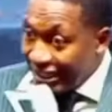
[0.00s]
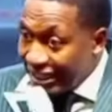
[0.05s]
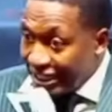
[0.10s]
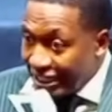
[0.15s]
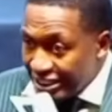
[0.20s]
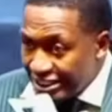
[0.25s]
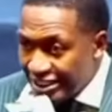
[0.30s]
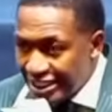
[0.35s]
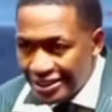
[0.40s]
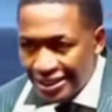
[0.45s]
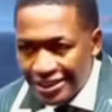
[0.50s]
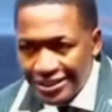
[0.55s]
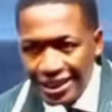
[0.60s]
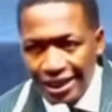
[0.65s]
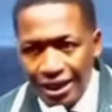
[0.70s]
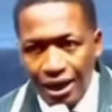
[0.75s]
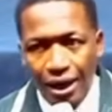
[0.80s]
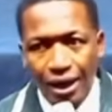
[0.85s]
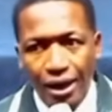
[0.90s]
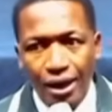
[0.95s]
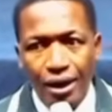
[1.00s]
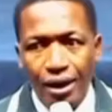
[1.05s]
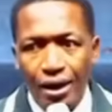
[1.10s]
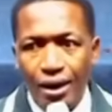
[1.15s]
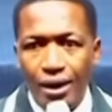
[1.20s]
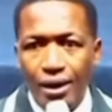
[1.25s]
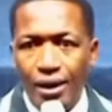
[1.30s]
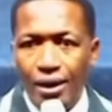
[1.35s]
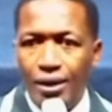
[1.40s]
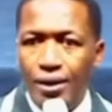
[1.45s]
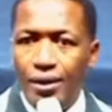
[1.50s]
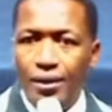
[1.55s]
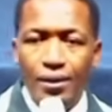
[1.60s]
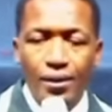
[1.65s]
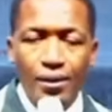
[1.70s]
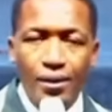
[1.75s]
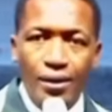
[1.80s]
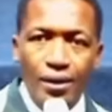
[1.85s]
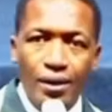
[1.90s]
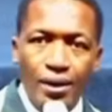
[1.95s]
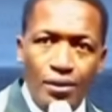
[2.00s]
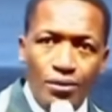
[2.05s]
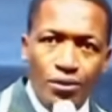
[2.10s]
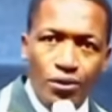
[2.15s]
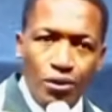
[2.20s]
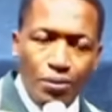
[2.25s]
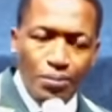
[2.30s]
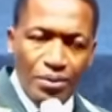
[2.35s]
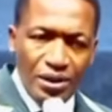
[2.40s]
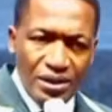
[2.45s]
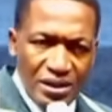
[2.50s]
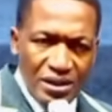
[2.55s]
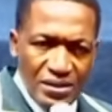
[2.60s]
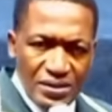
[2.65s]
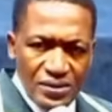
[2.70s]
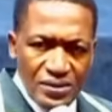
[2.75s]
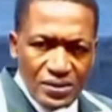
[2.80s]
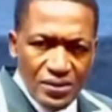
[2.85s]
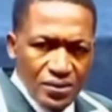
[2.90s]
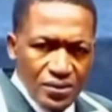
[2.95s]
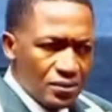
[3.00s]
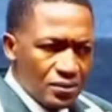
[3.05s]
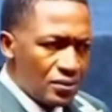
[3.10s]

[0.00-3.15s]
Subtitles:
at the Christians and says, I'm not going to be this.